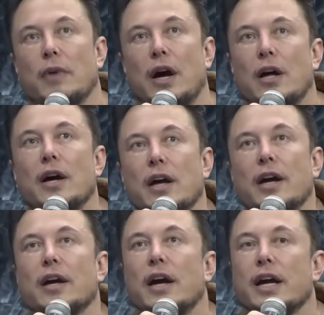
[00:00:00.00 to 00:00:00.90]

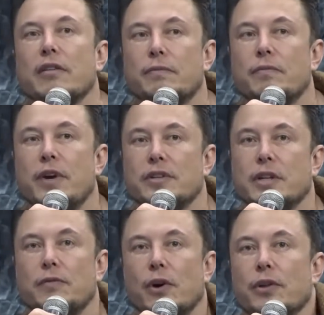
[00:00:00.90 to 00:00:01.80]
I gave
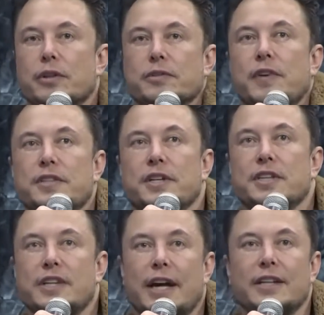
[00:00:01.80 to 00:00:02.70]
basically both
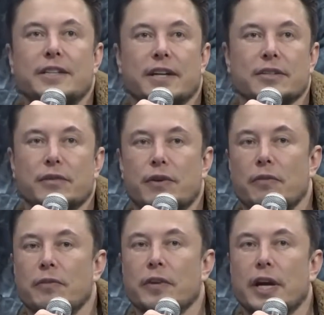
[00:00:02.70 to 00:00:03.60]
SpaceX and Tesla
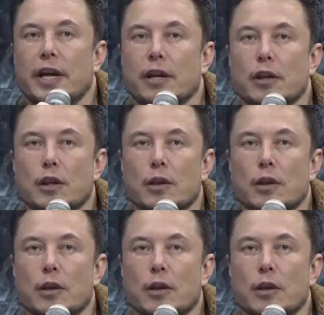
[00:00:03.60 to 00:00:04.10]
from the beginning